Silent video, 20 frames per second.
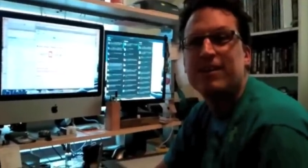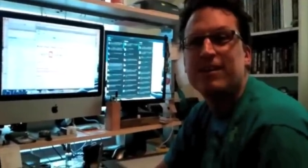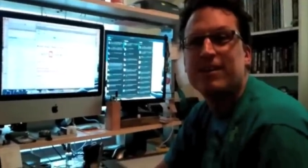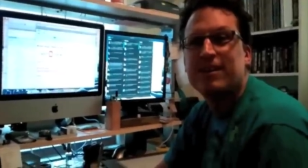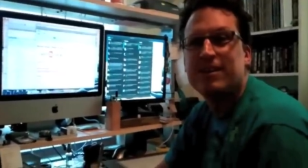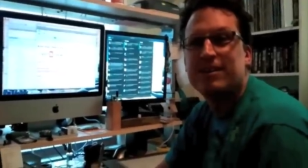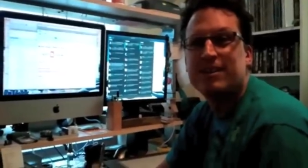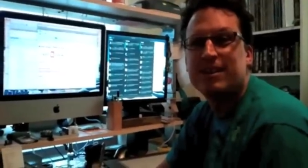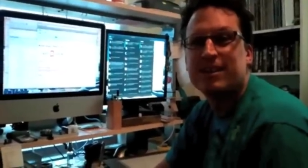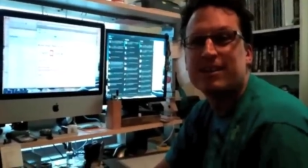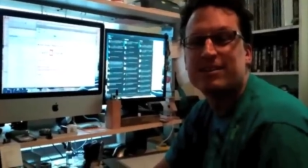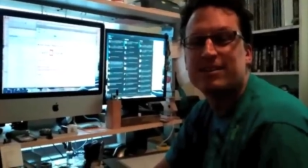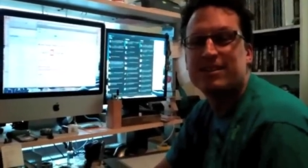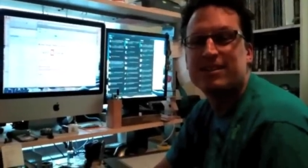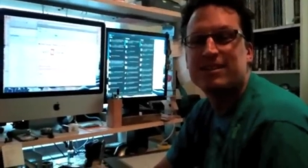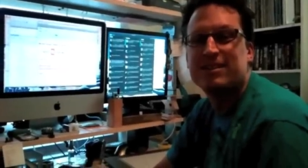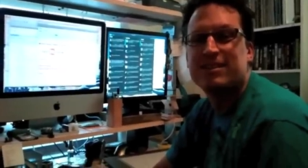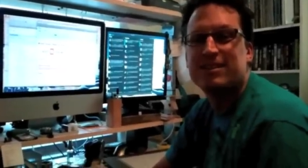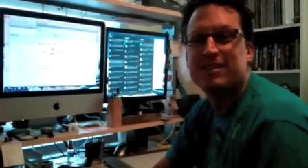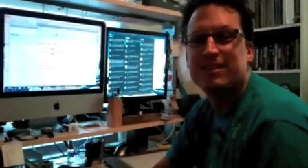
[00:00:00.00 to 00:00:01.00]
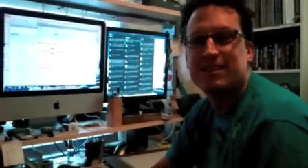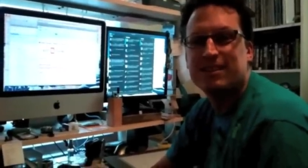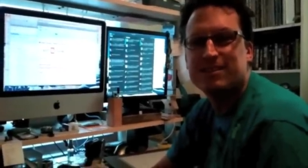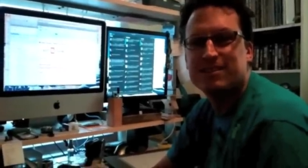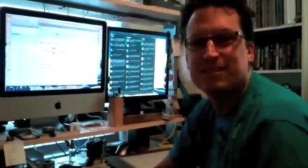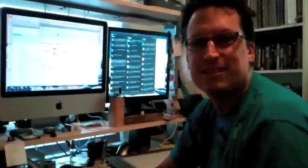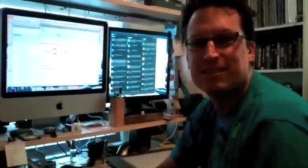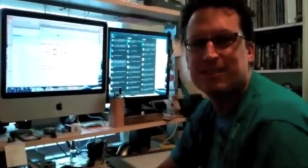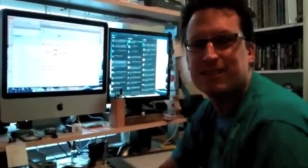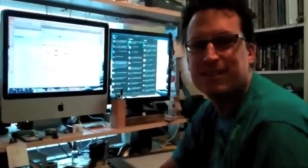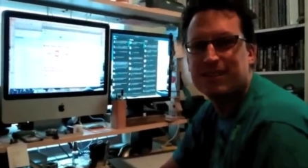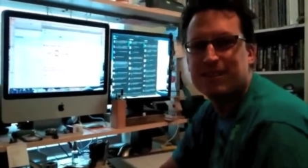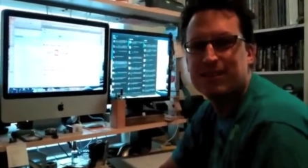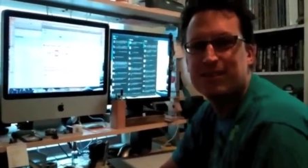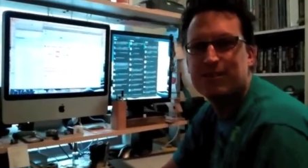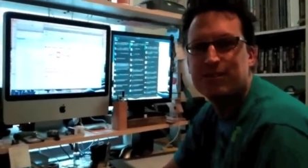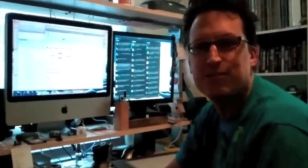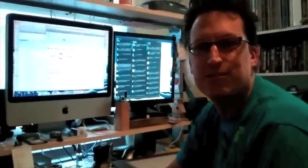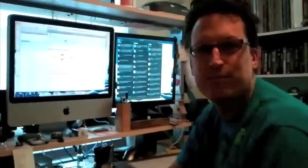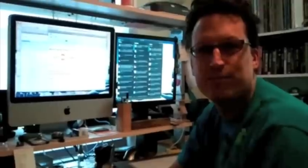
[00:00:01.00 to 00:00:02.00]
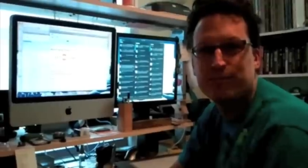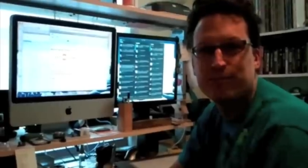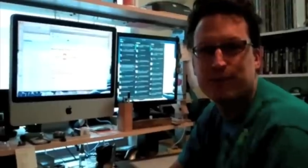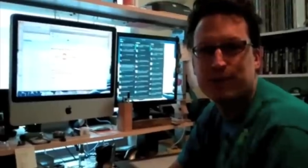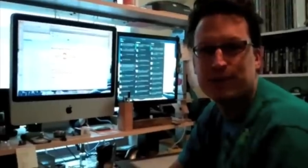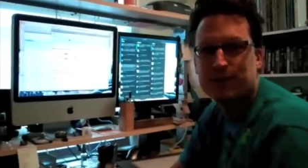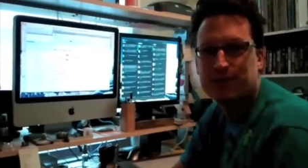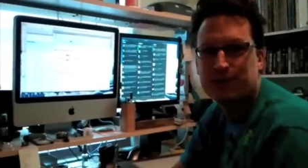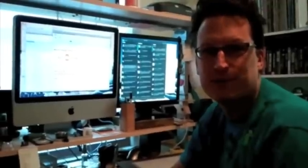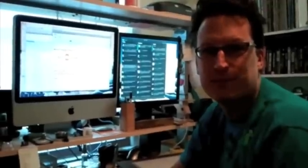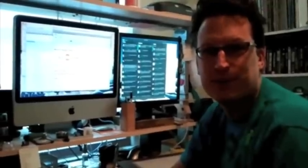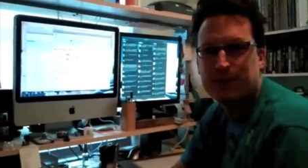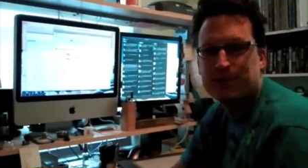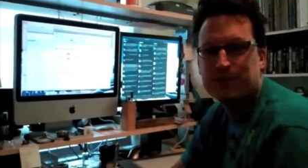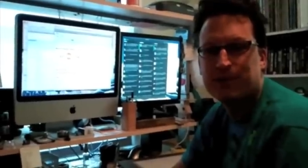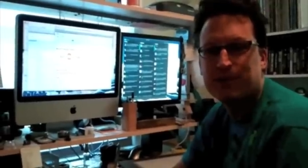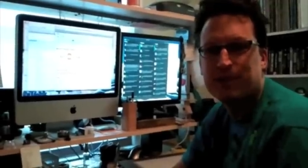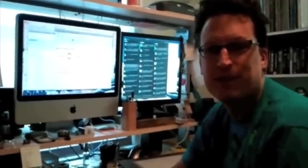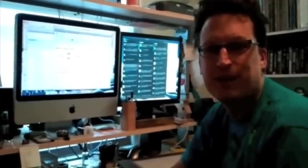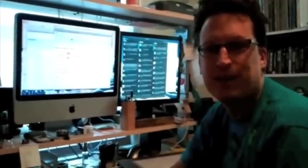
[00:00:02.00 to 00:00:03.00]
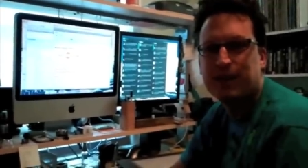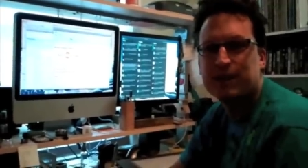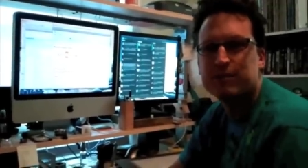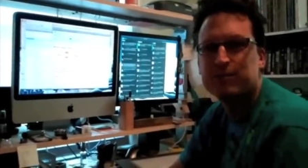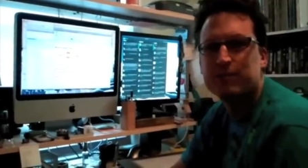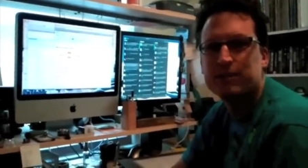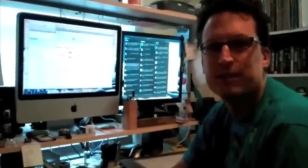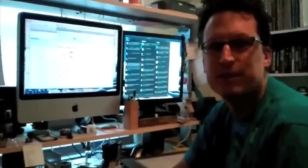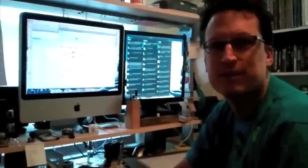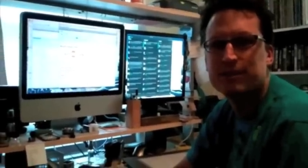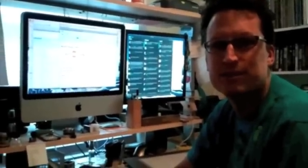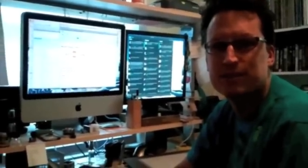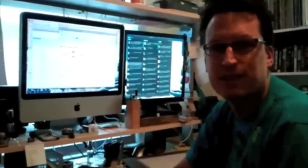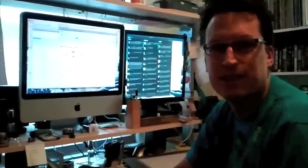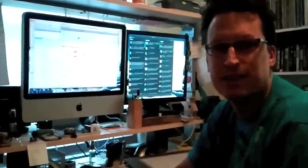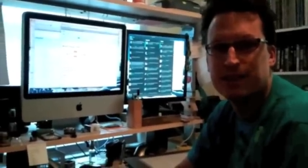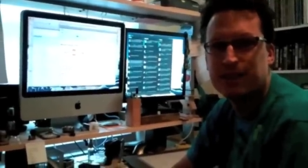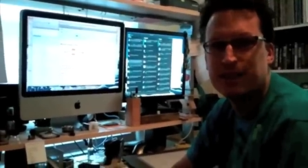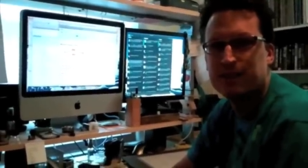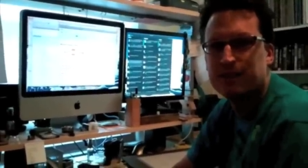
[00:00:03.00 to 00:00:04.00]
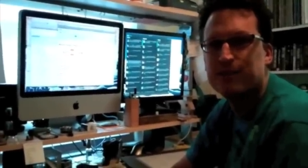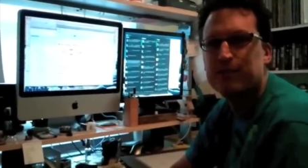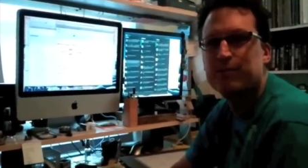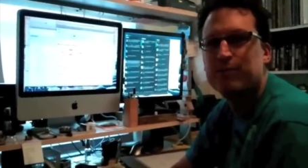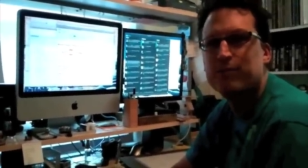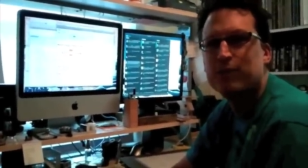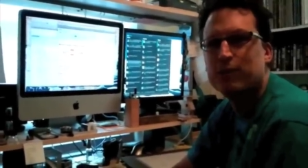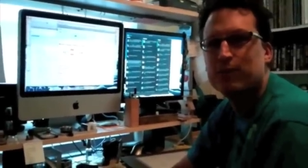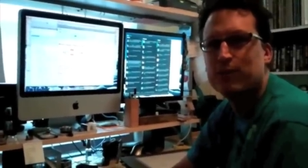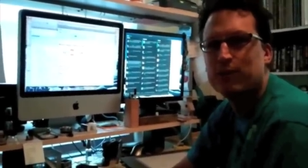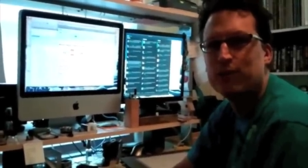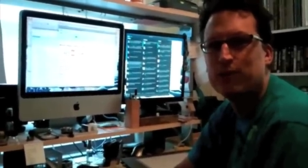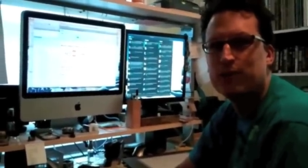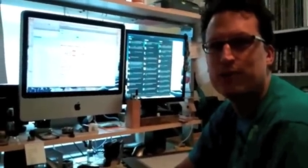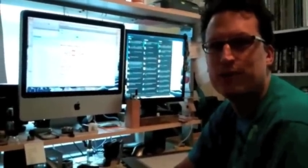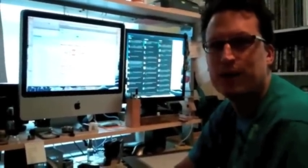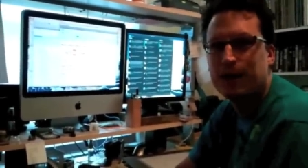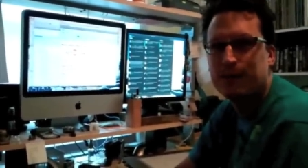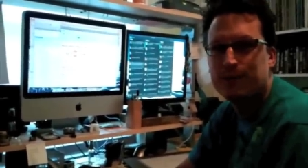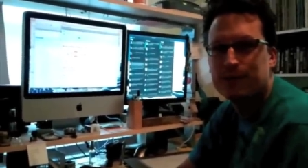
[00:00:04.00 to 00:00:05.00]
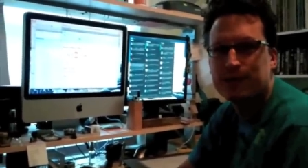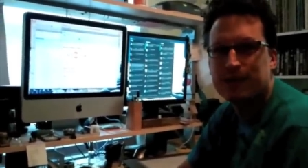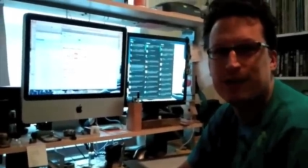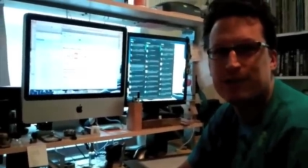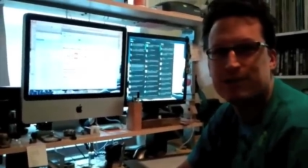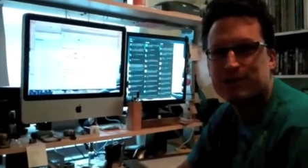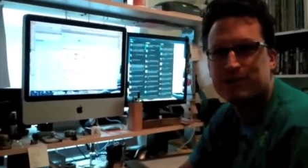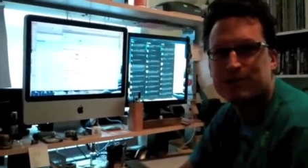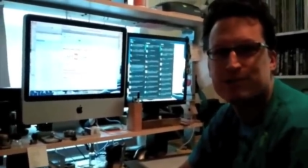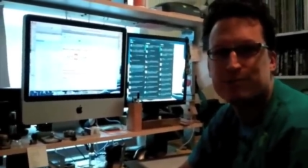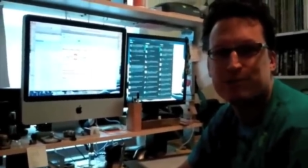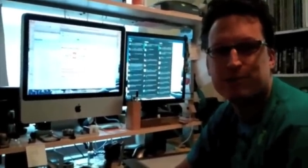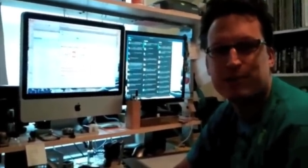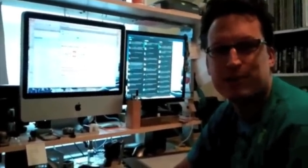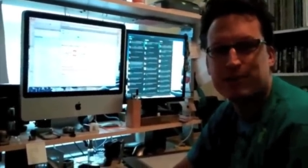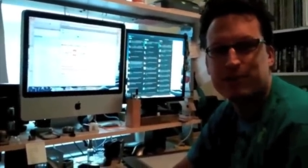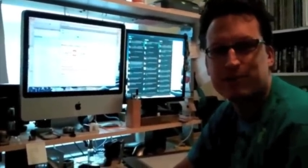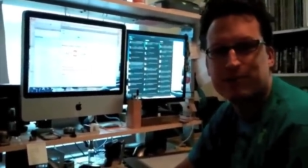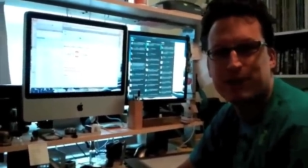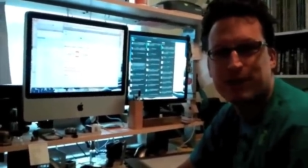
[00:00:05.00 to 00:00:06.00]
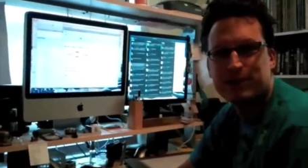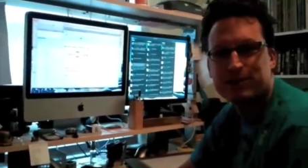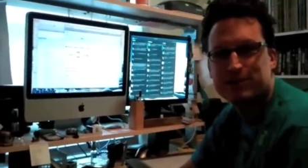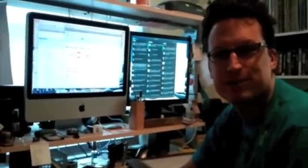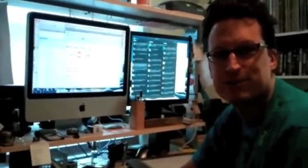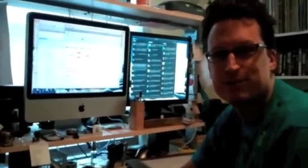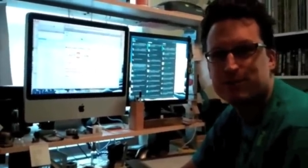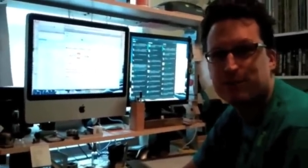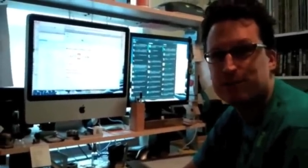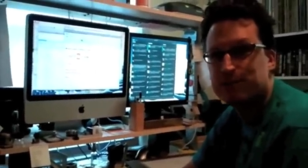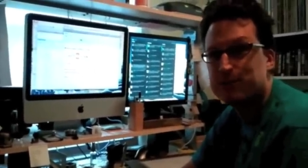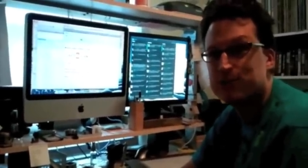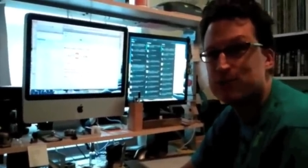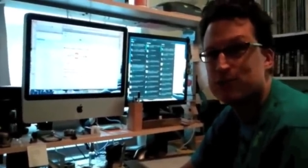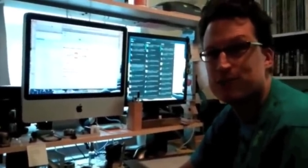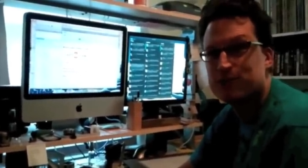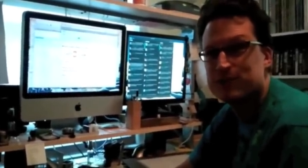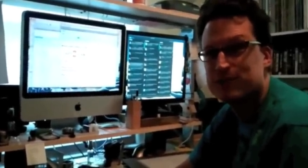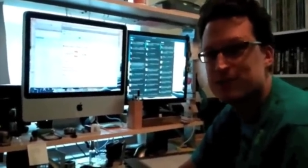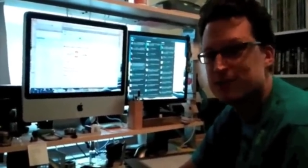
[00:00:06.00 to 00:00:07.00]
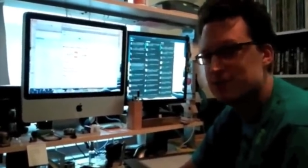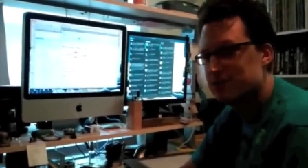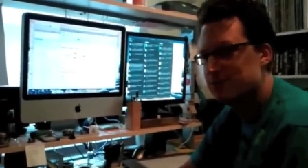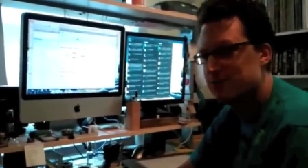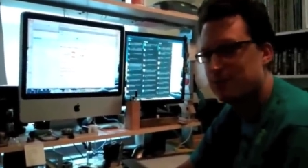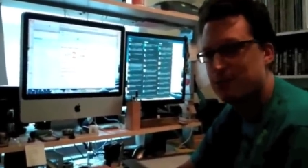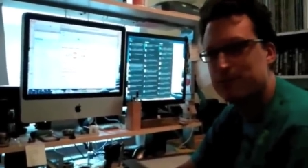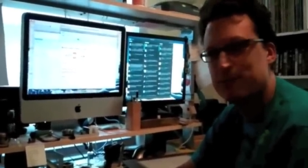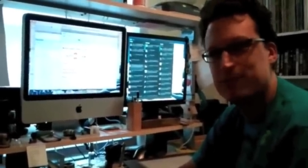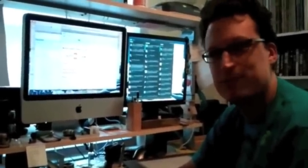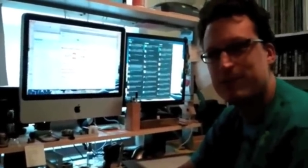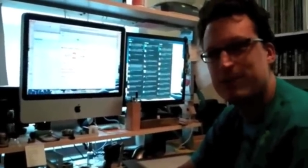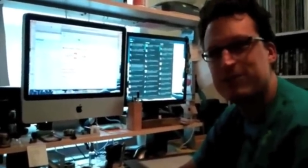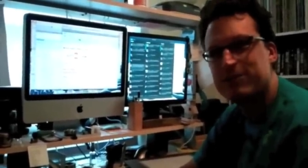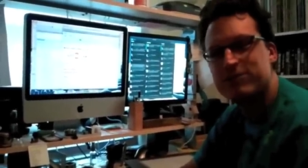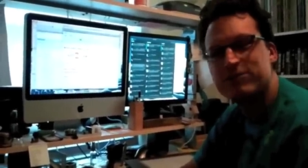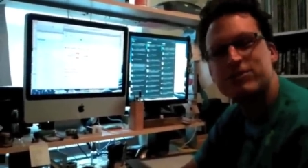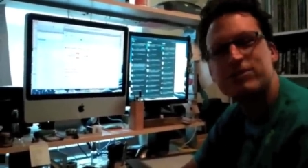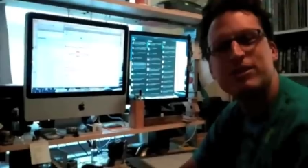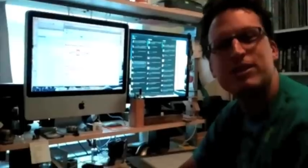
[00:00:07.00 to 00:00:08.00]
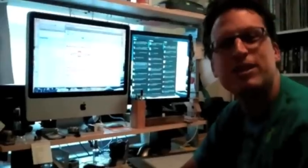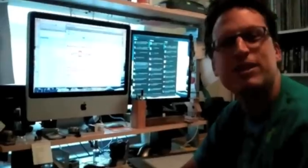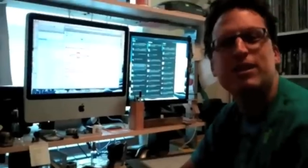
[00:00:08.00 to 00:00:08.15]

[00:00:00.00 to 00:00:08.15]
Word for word: Context is something we talk about a lot when designing mobile applications, mobile interfaces, mobile services, mobile phones.